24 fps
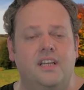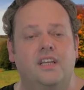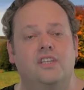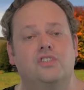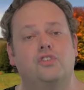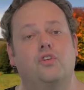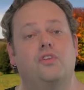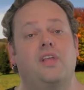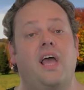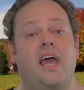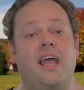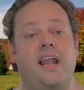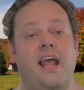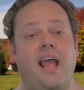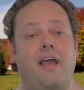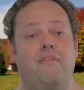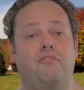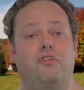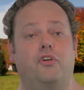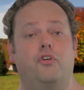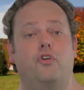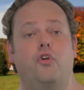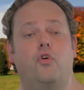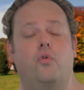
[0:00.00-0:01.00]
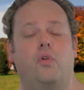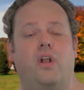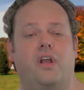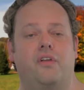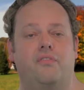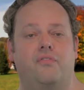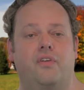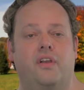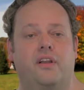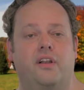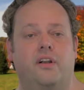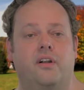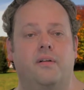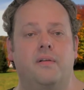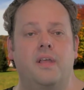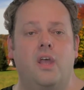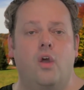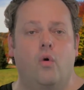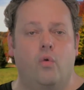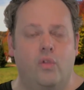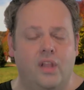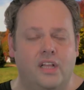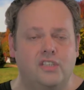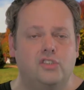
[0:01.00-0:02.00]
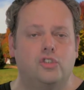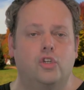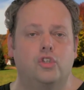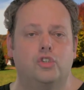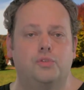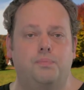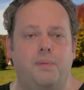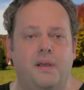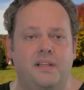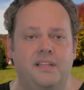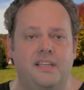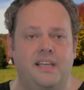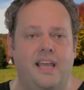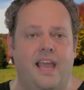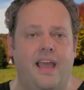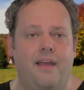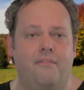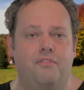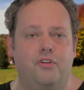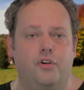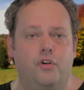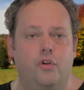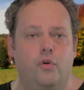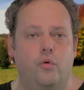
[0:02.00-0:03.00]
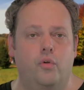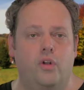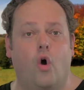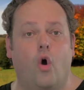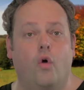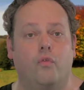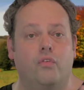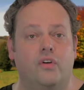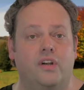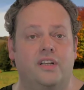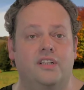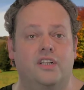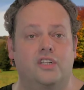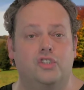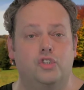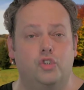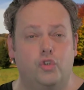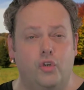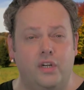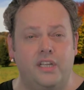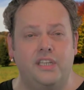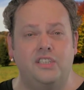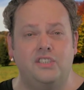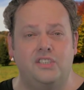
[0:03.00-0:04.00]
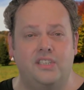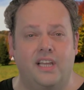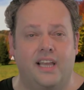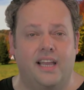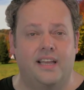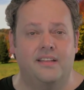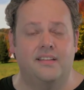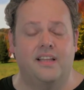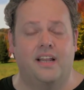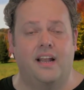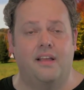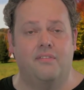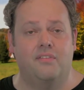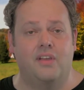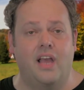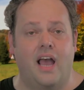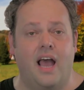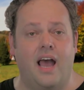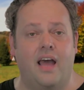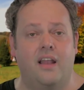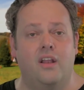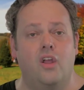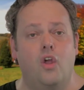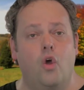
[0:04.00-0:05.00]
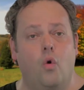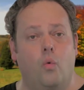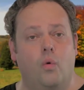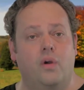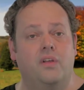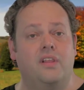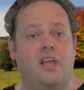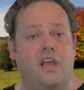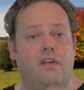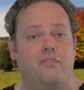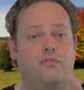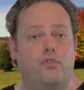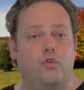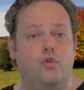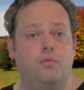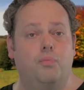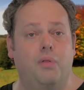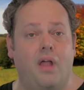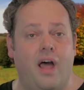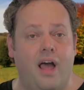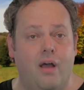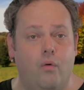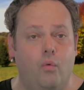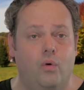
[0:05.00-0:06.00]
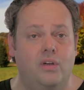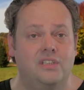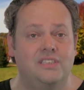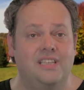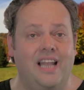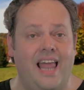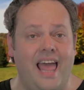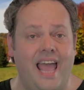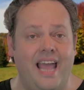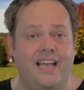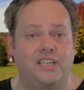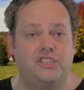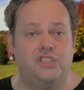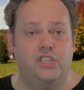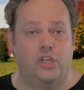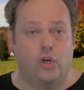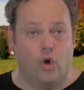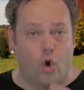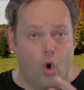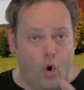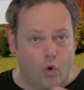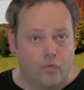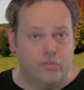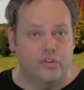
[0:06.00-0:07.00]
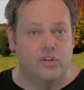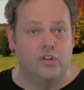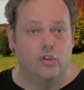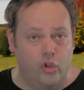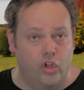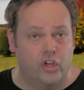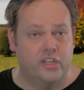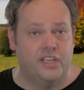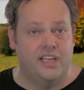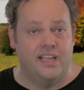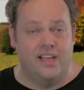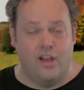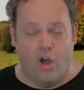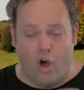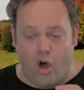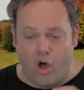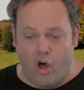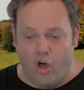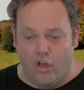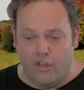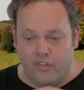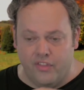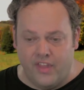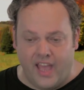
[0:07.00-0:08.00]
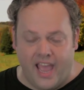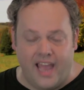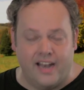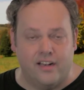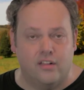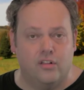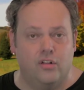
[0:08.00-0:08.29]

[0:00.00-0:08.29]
So that afternoon, I figure, let's go spend the afternoon over in a tree stand that I've got where that food plot was last year, overlooking all that